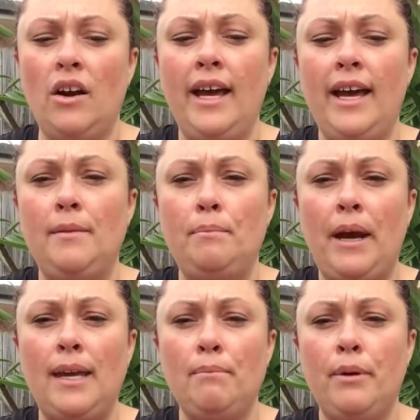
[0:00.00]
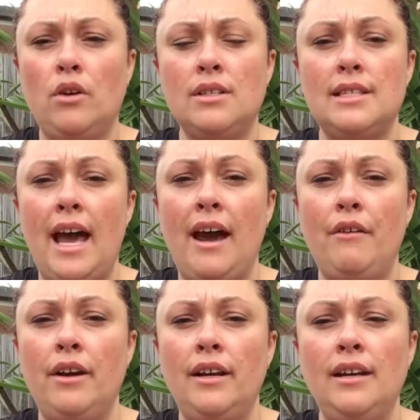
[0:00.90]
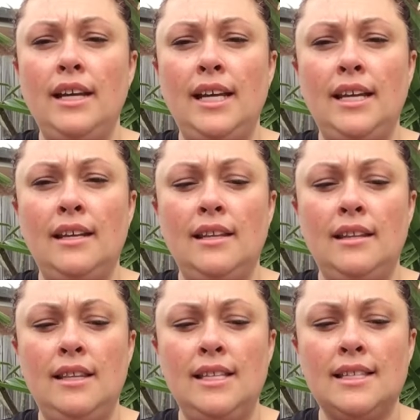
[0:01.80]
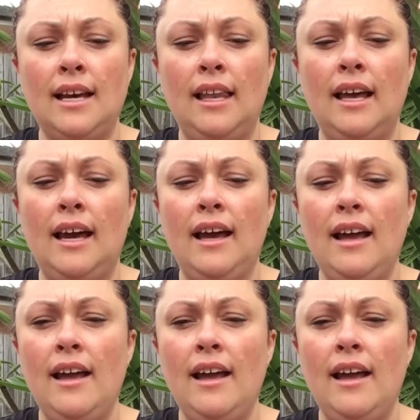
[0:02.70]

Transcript: I had Paint Box Aran in this color.